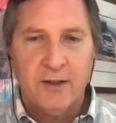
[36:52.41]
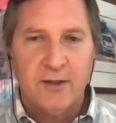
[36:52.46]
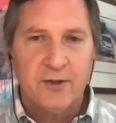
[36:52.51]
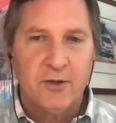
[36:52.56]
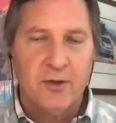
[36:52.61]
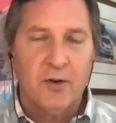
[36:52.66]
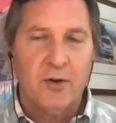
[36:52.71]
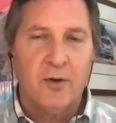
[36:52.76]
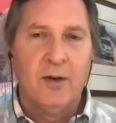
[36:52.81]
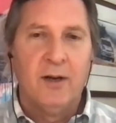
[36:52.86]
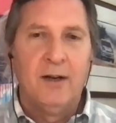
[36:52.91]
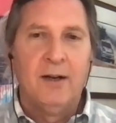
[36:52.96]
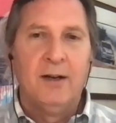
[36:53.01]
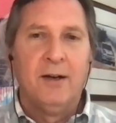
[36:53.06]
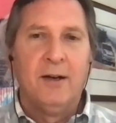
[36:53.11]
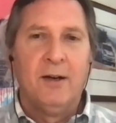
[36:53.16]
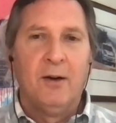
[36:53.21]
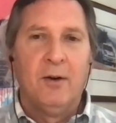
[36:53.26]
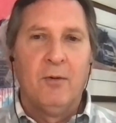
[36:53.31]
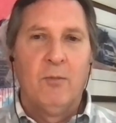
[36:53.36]
So
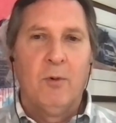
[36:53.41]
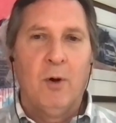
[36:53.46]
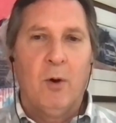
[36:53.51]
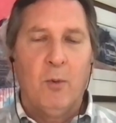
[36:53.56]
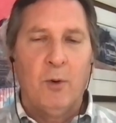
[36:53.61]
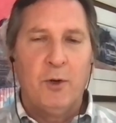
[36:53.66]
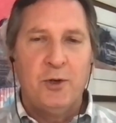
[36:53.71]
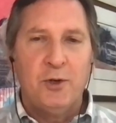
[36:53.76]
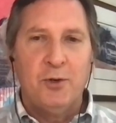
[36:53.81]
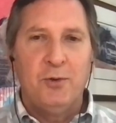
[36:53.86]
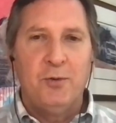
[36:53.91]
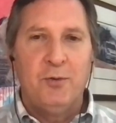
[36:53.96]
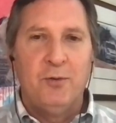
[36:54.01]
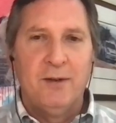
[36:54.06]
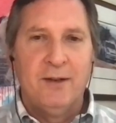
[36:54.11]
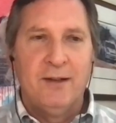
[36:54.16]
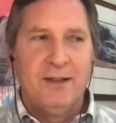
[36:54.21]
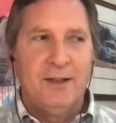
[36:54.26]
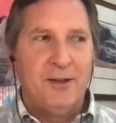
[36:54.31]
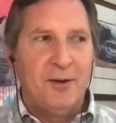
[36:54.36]
what would you
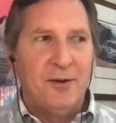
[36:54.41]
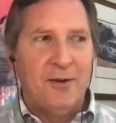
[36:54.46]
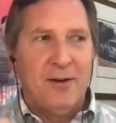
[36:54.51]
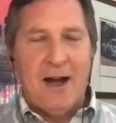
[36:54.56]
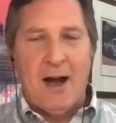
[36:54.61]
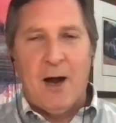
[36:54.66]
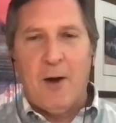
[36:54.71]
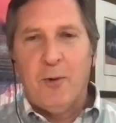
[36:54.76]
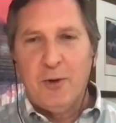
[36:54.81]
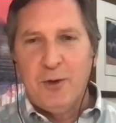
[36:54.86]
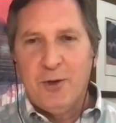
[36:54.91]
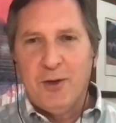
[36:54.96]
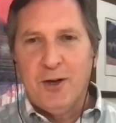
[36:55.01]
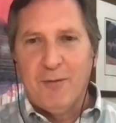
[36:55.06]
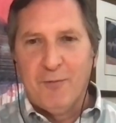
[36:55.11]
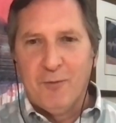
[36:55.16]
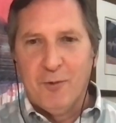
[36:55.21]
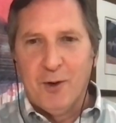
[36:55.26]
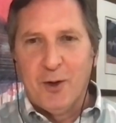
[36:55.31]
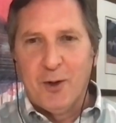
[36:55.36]
you know, how would you
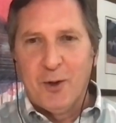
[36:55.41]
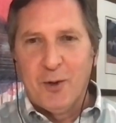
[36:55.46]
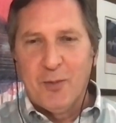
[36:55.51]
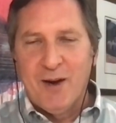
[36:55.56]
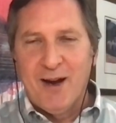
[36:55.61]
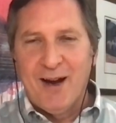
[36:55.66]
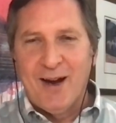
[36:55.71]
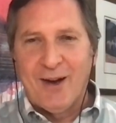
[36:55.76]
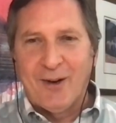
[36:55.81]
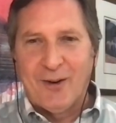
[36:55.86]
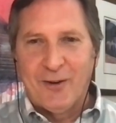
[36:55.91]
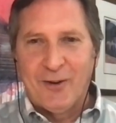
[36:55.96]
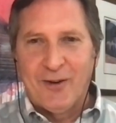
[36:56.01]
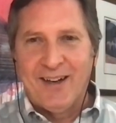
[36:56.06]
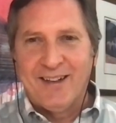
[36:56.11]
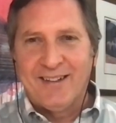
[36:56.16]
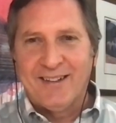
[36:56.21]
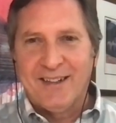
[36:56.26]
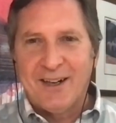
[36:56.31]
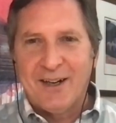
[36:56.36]
have won the battle,
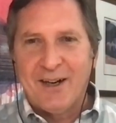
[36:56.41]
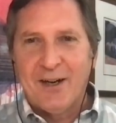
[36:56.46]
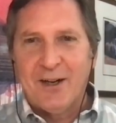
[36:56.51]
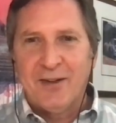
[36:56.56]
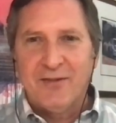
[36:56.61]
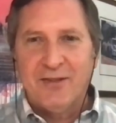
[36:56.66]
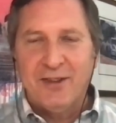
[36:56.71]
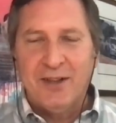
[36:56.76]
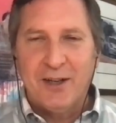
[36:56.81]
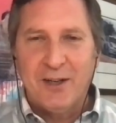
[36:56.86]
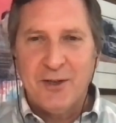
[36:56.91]
right? That kind of thing.